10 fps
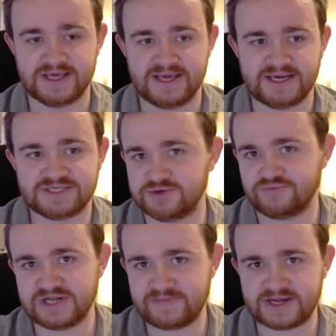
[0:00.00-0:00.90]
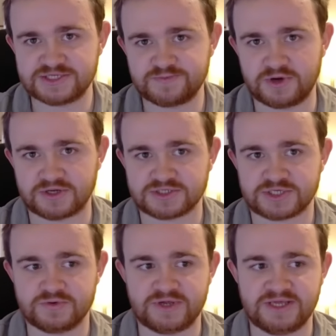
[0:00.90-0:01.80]
he's in a really bad spot.
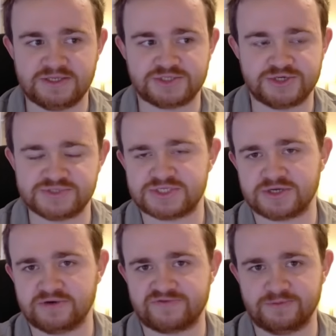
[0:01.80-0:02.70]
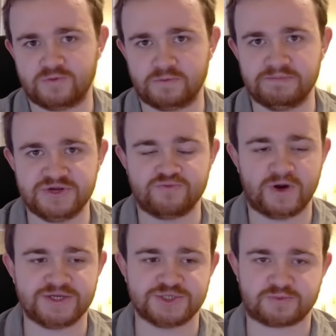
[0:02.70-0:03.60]
So he chooses to go for a more
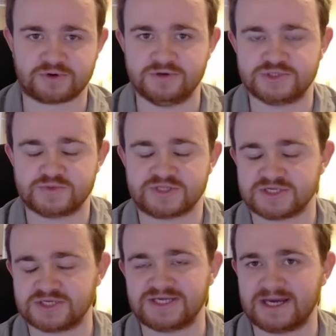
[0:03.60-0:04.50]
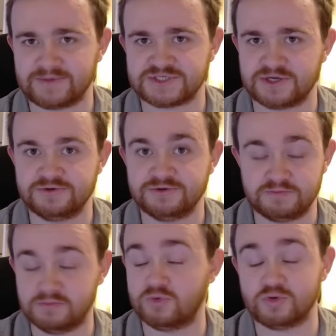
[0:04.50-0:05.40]
mid-range approach with things like Yamato,
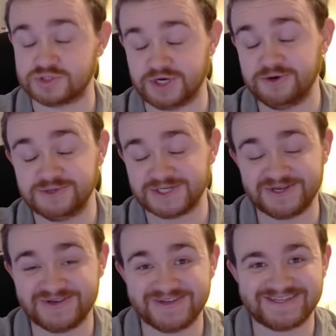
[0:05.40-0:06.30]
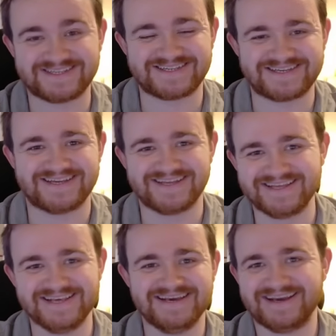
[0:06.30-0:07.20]
more Jozus,
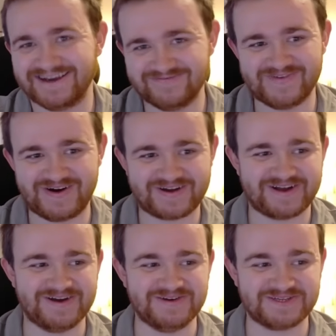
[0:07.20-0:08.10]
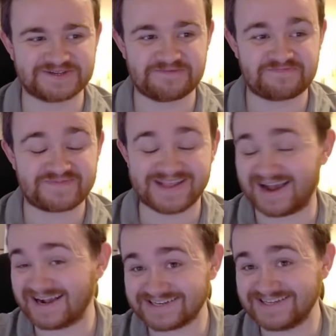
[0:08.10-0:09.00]
and Marcos. It
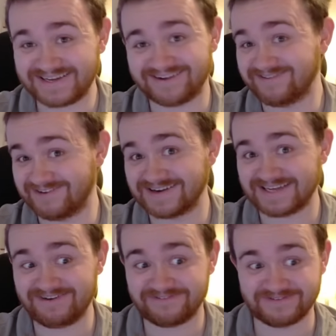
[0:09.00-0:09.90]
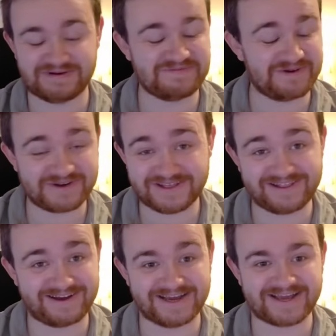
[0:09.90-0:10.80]
actually kind of worked out for him, I'm not going to
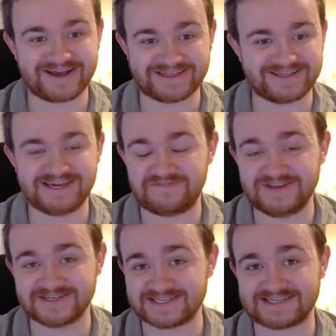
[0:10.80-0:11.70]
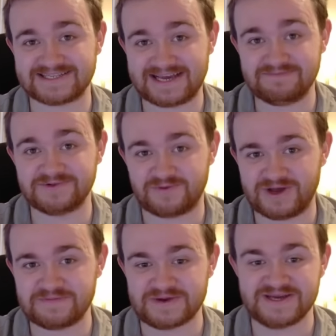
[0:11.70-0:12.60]
lie. I think if he just slammed
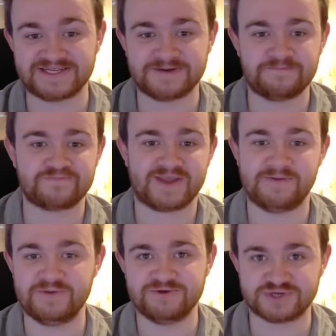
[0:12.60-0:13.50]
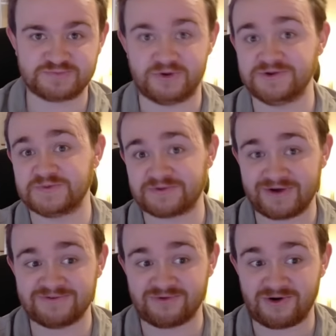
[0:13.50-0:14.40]
Whitebeard and we respond with
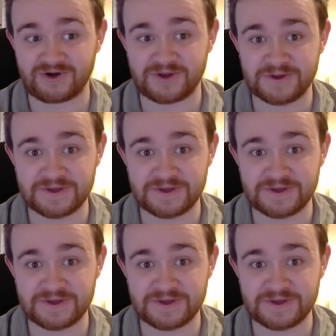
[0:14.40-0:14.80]
Red Rock,